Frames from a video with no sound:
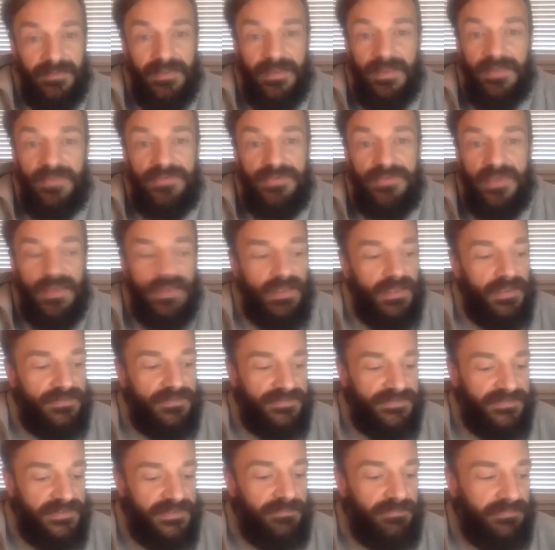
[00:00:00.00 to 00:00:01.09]
It
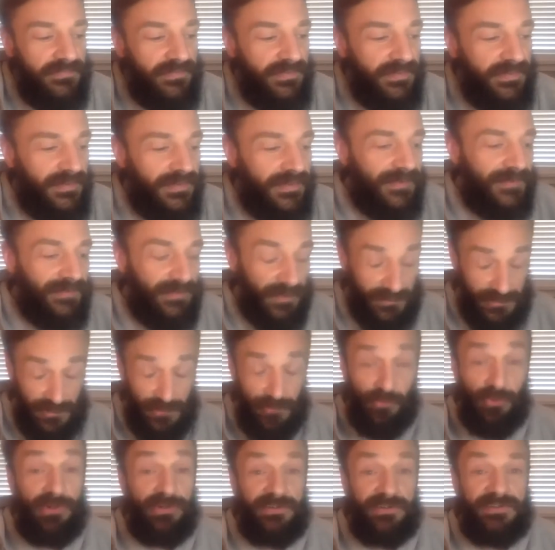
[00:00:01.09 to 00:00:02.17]
seemed like you
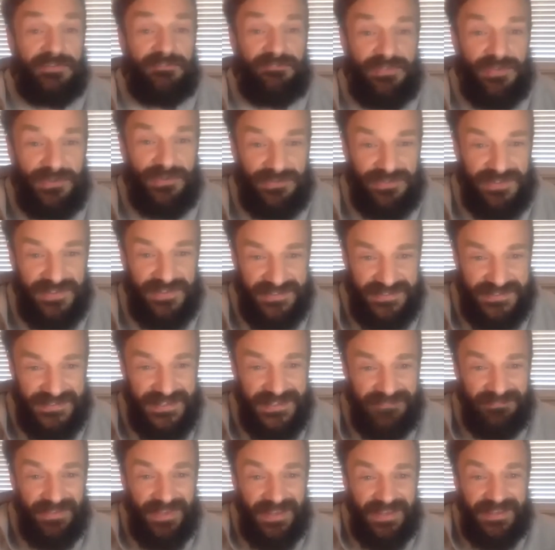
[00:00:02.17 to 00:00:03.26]
weren't confused. It
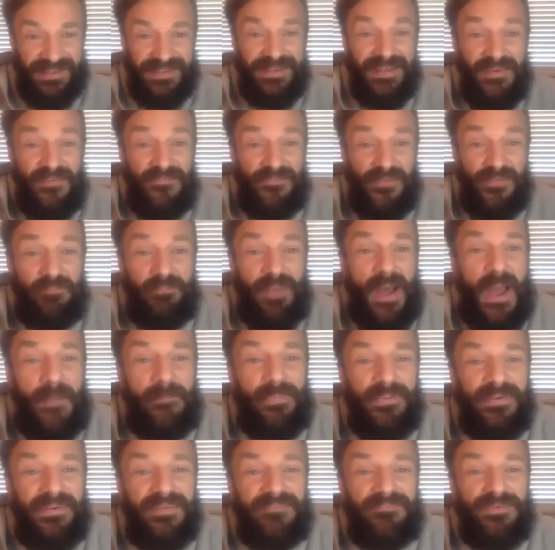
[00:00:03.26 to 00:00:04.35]
seemed like, from my
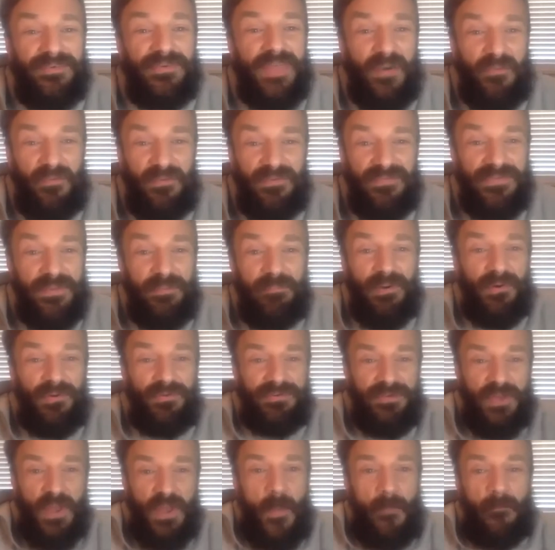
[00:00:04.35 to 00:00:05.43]
point of view, that was the
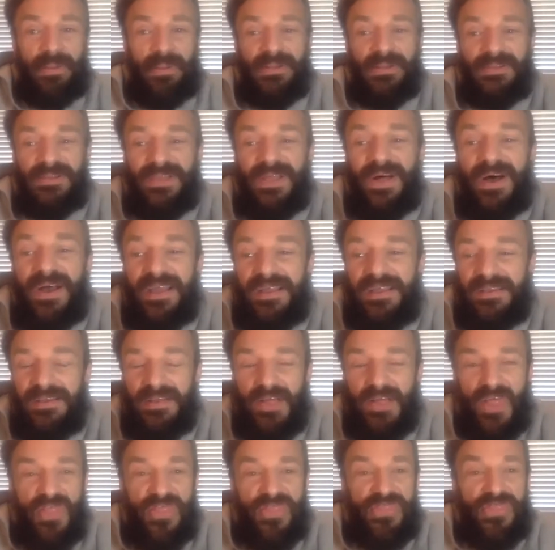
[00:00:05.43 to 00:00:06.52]
most polite,
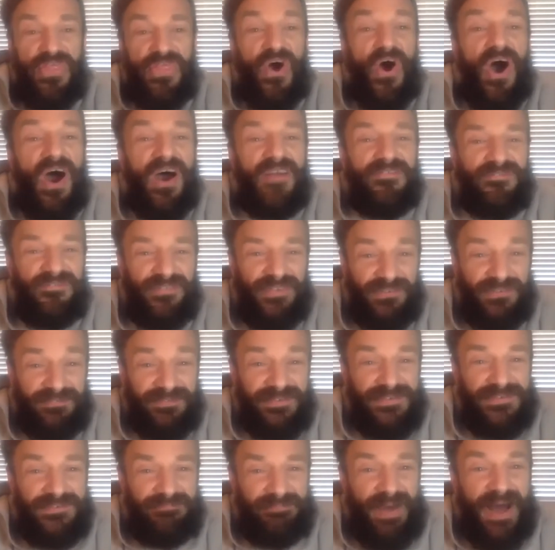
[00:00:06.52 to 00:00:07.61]
thoughtful
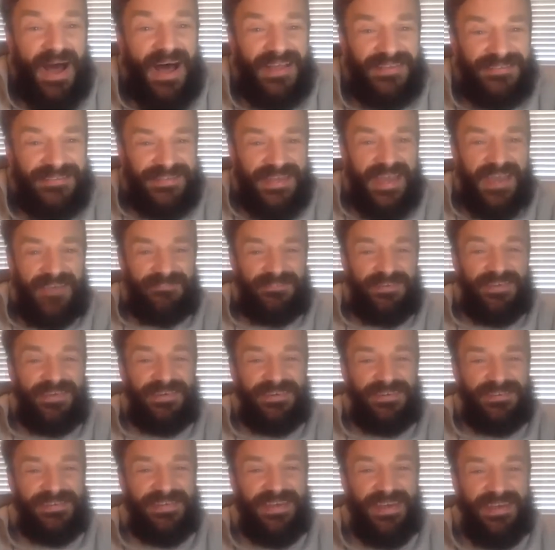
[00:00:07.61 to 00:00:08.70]
response
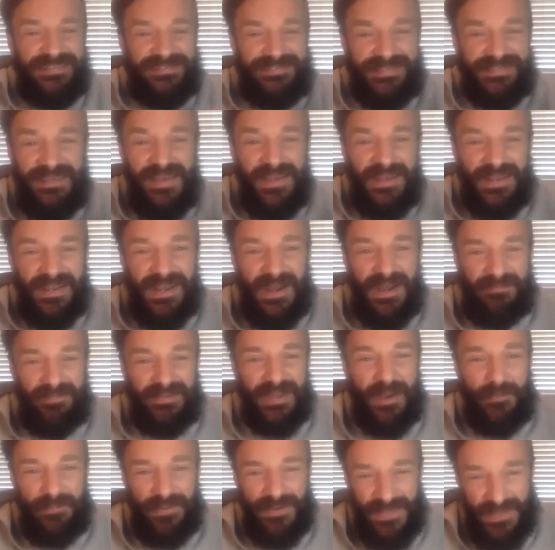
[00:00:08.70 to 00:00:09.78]
after just
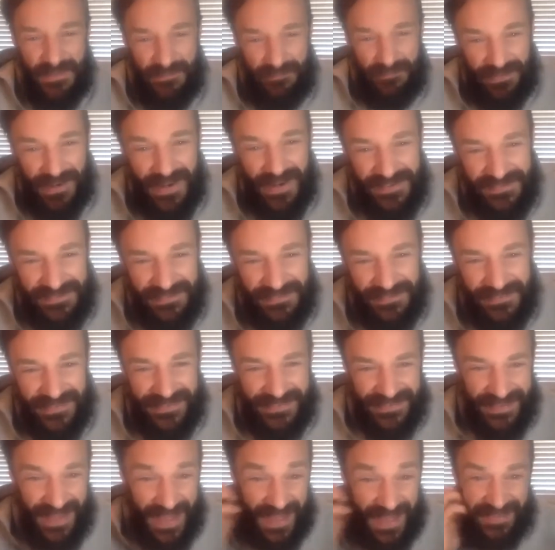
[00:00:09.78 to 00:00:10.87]
coming up with a brush
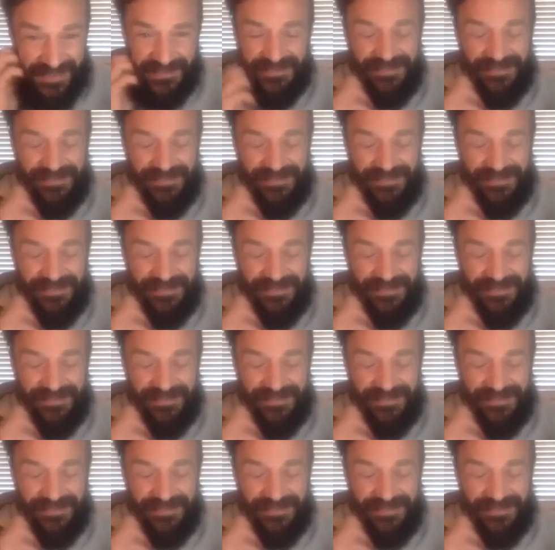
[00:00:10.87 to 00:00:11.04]
with death.